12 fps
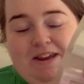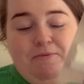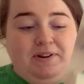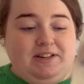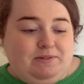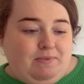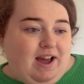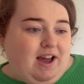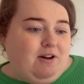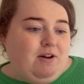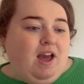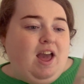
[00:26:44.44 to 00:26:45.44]
one as
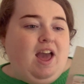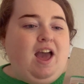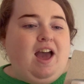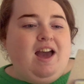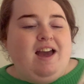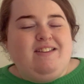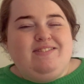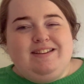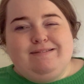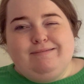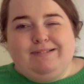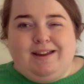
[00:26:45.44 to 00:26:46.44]
well. These
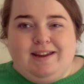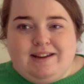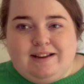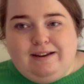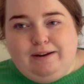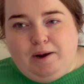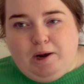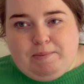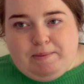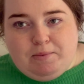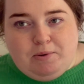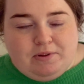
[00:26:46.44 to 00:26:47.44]
are like a little
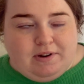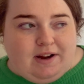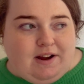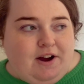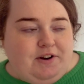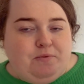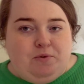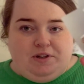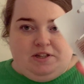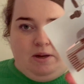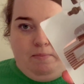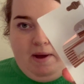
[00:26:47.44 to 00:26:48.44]
bit more than I kind of
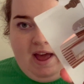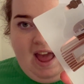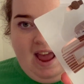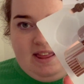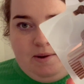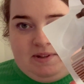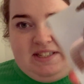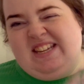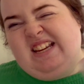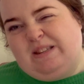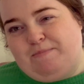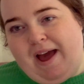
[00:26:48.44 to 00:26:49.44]
wanted to pay. They were
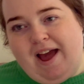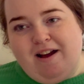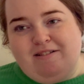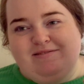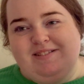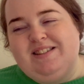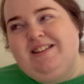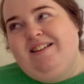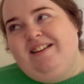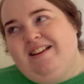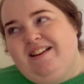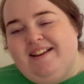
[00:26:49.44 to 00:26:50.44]
£6.
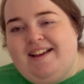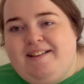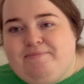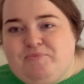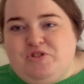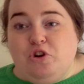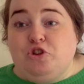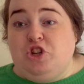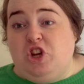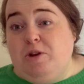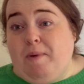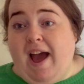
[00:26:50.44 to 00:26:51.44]
It's not
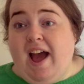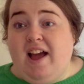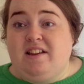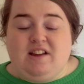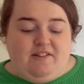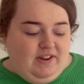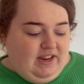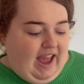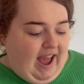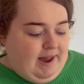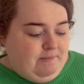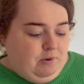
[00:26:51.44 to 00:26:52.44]
too bad. I think
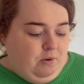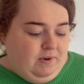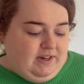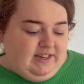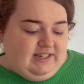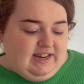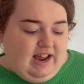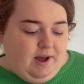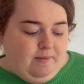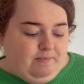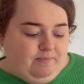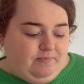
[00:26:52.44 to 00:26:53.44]
Han bought one in
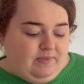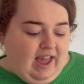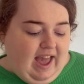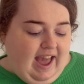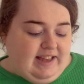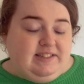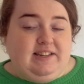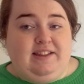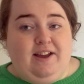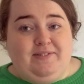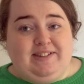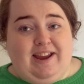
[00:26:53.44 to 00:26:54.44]
Asda
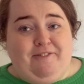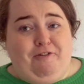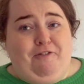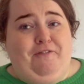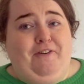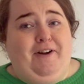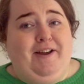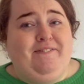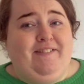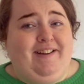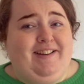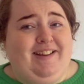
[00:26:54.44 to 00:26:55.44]
the other day for
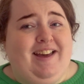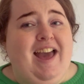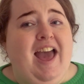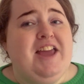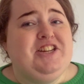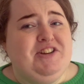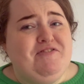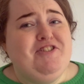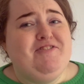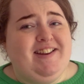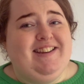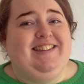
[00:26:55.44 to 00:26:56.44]
£5. She
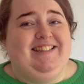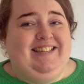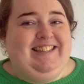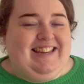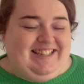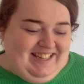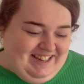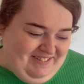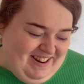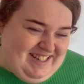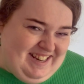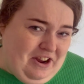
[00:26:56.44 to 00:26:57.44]
regretted the decision
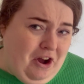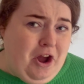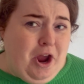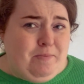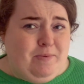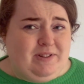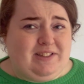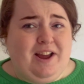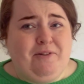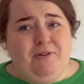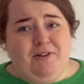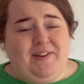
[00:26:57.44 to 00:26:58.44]
when she got home and was
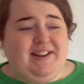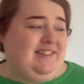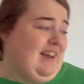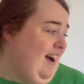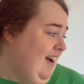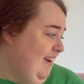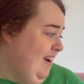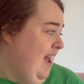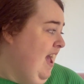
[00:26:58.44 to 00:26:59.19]
like, what have I done?